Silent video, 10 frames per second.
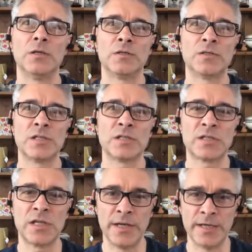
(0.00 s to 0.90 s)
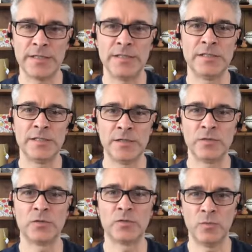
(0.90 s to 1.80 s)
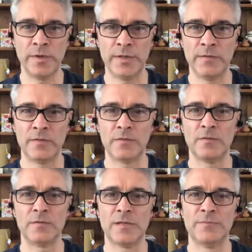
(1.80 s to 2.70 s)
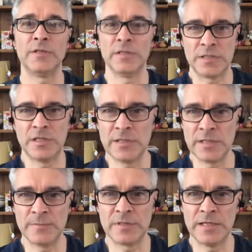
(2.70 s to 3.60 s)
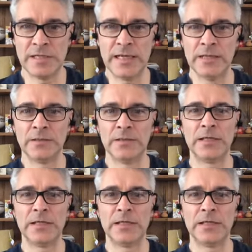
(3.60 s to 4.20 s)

society deals with something that turns it upside down.